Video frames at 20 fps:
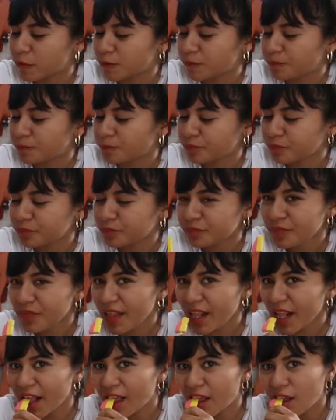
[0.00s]

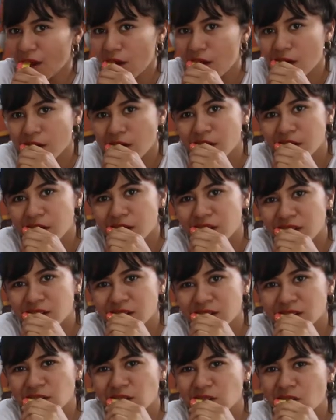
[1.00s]

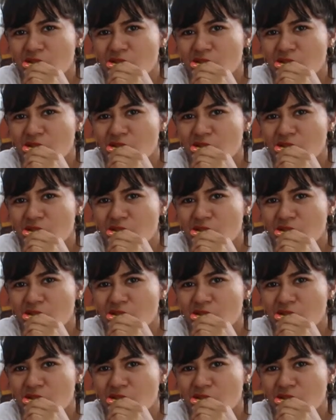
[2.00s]
[no speech]